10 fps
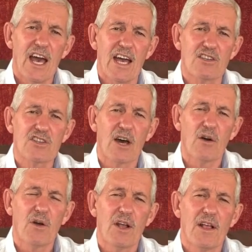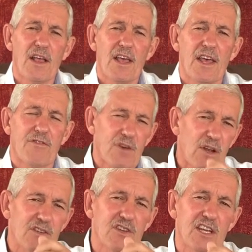And so, if you're
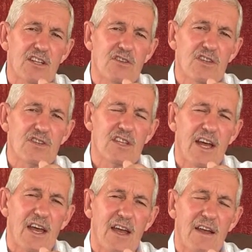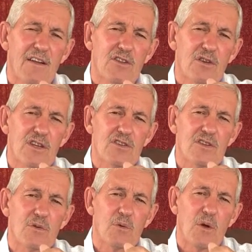listening to this day, to
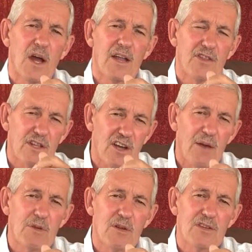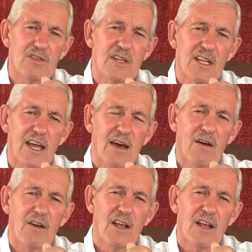this at the time you're listening now,